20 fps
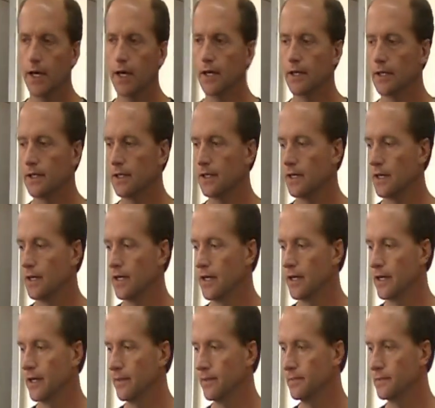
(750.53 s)
Yeah.
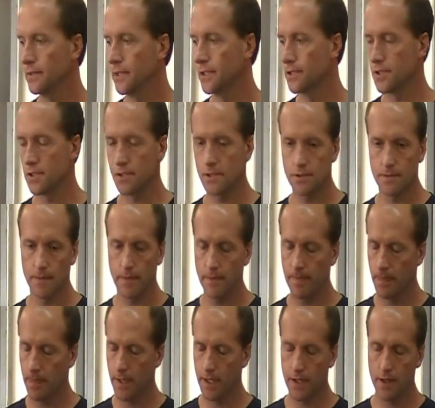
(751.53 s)
It's just
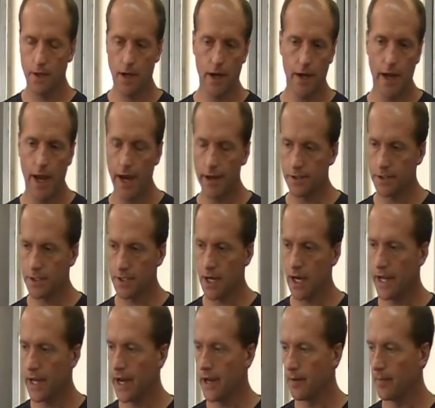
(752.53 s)
kind of out of
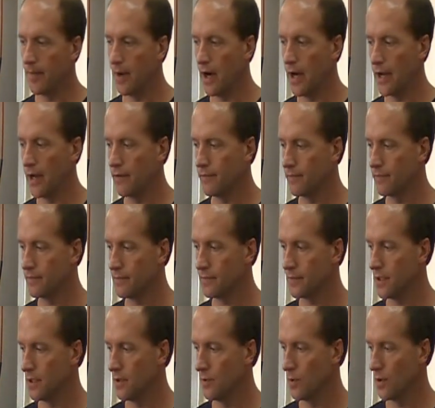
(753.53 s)
sight, out of mind. I'm,
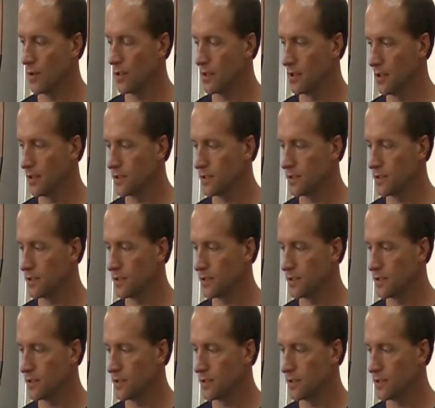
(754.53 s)
working on